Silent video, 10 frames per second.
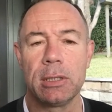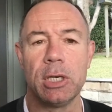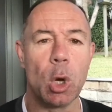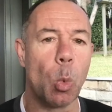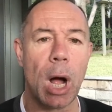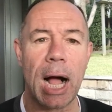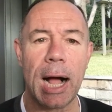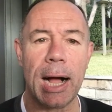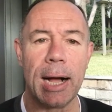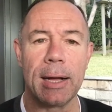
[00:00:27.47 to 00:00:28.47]

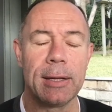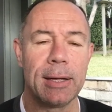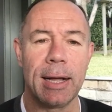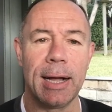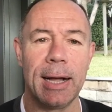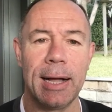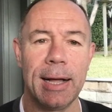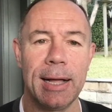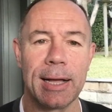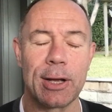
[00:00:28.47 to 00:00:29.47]
noir
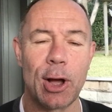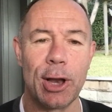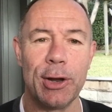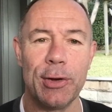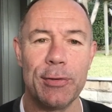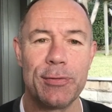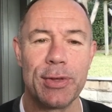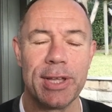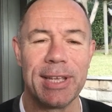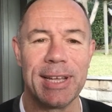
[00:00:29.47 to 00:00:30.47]
kind of
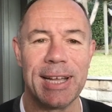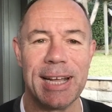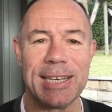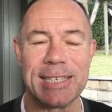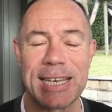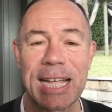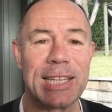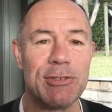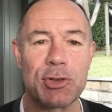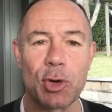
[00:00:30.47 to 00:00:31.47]
a
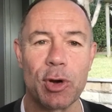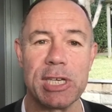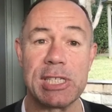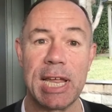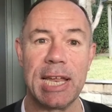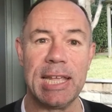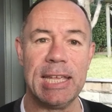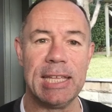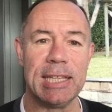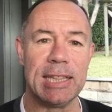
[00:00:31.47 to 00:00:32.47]
detective story set
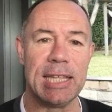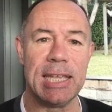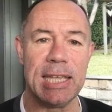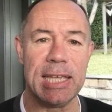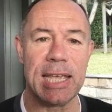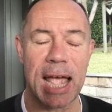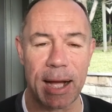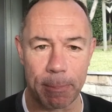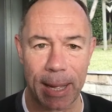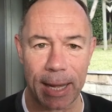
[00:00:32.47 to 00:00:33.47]
in the
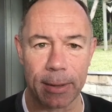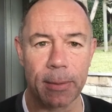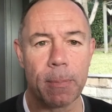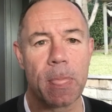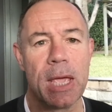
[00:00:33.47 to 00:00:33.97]
Outback.